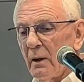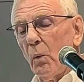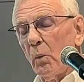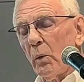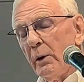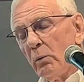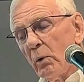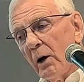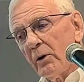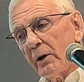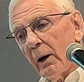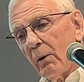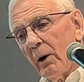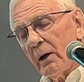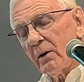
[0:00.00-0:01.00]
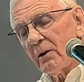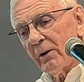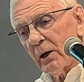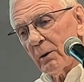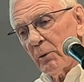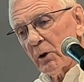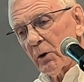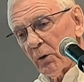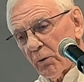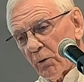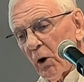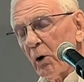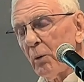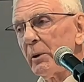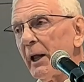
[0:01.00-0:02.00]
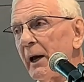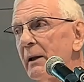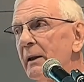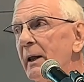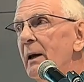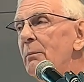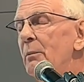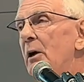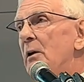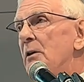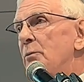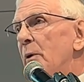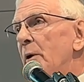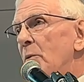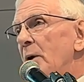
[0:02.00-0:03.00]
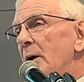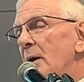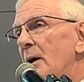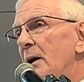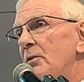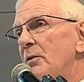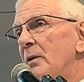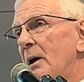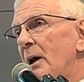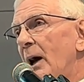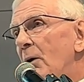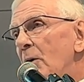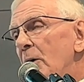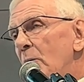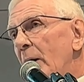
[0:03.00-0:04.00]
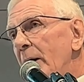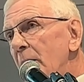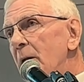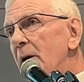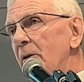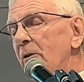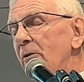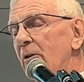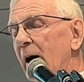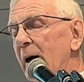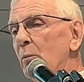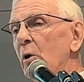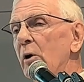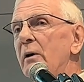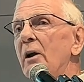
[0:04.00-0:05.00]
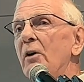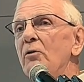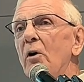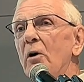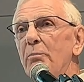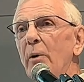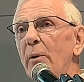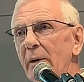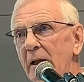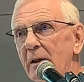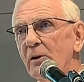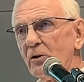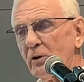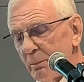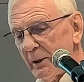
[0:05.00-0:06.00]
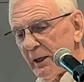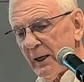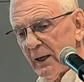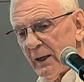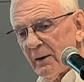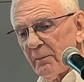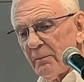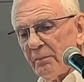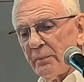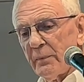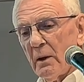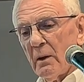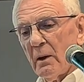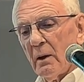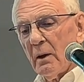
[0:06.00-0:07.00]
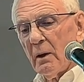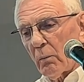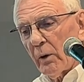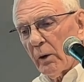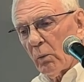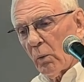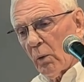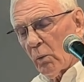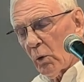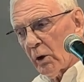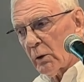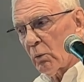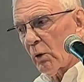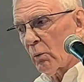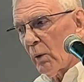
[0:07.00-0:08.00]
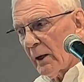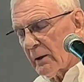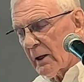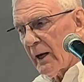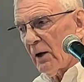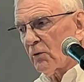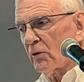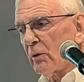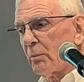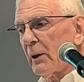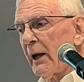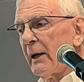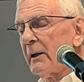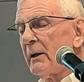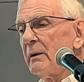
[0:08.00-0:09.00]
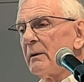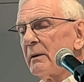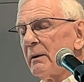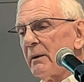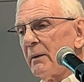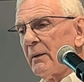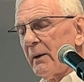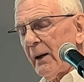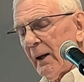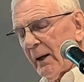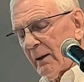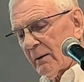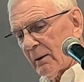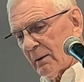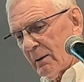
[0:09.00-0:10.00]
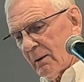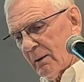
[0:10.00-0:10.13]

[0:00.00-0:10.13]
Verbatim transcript: We wrote our own development control plan there because we realised the current regulatory framework does not permit this to be done. We worked with one council planner and a